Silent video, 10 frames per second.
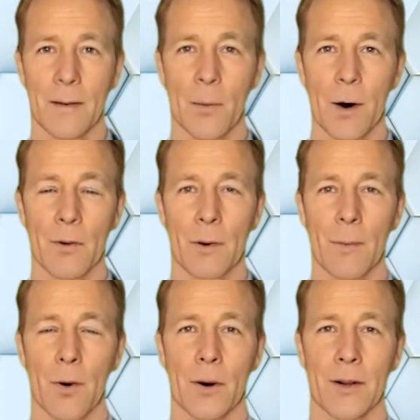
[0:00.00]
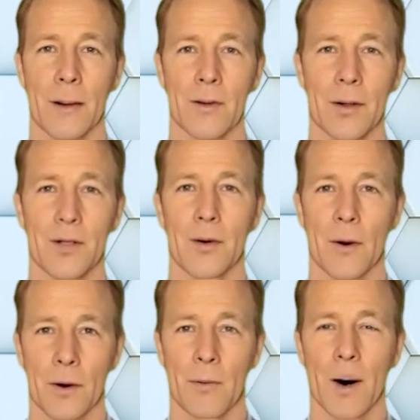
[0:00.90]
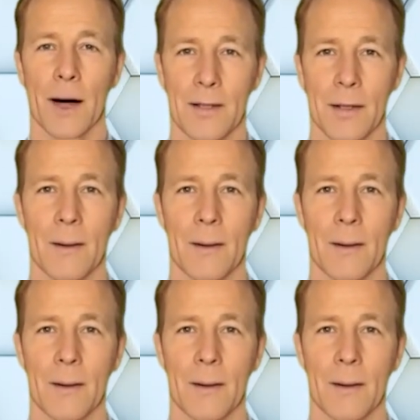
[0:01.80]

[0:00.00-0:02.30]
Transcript: while your employer's interests are on the right.